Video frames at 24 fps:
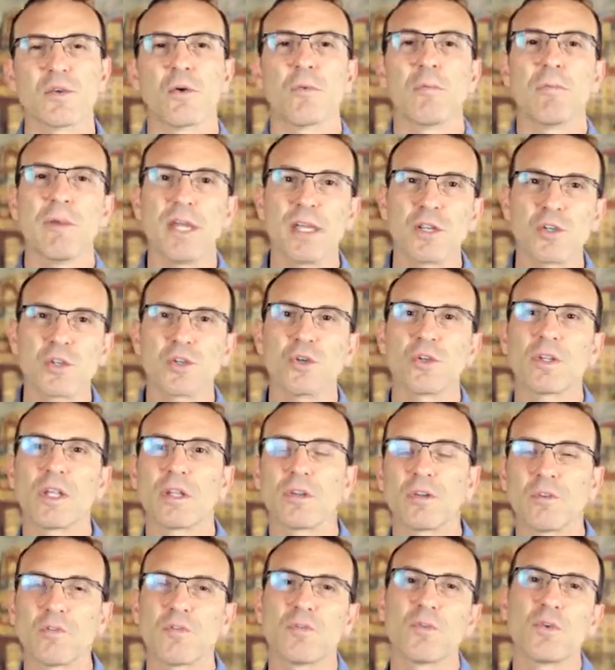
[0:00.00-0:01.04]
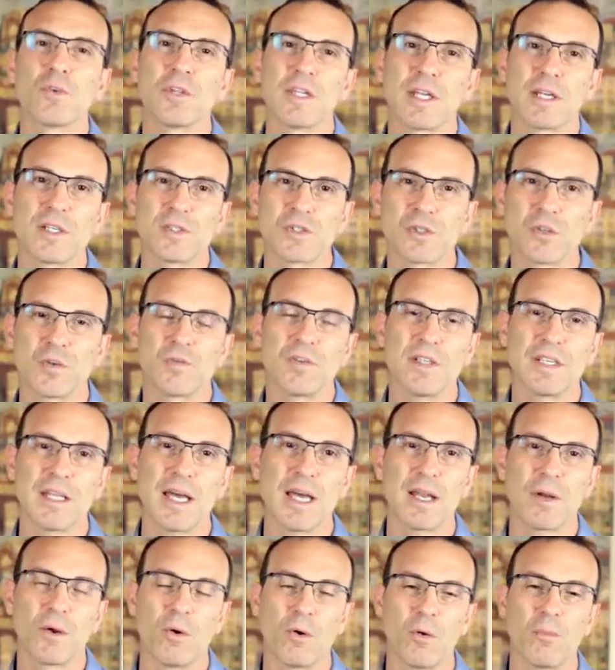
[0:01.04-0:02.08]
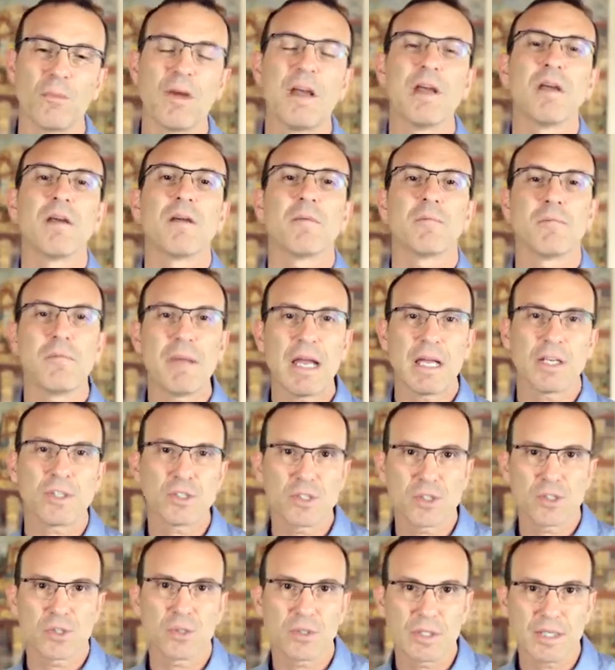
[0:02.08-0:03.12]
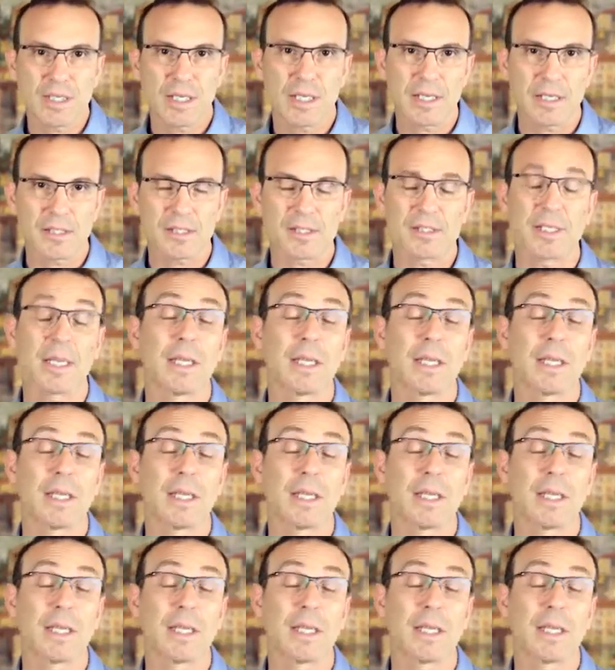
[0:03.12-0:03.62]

make sure that the food that is served in that home matches your taste.